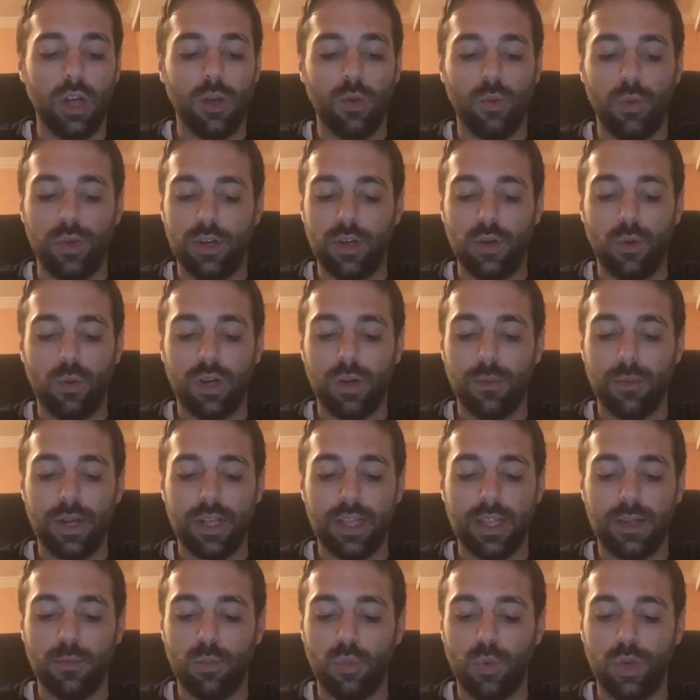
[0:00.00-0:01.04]
We don't want to
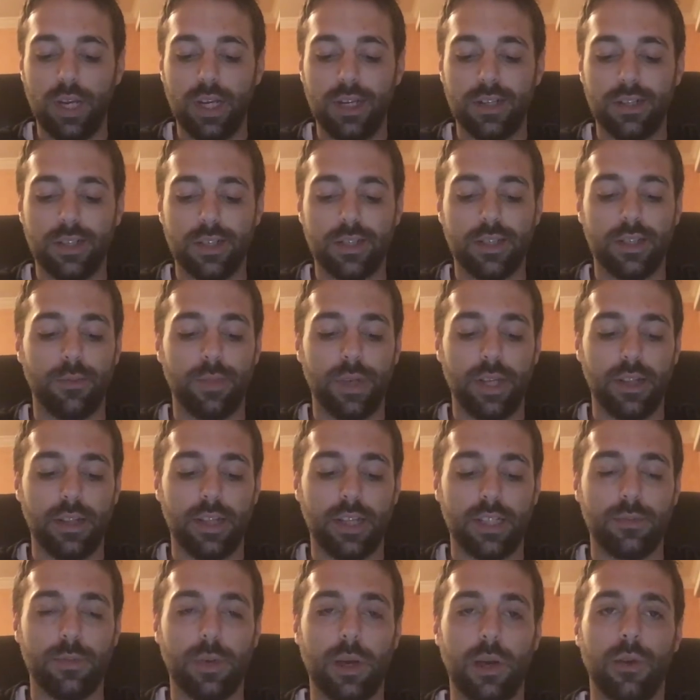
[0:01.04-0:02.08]
make them weak, just a bit
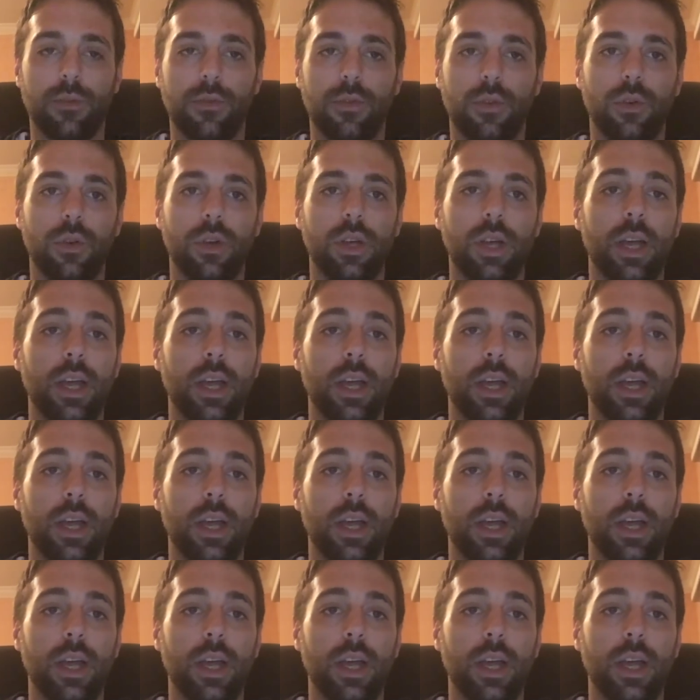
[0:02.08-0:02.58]
less powerful.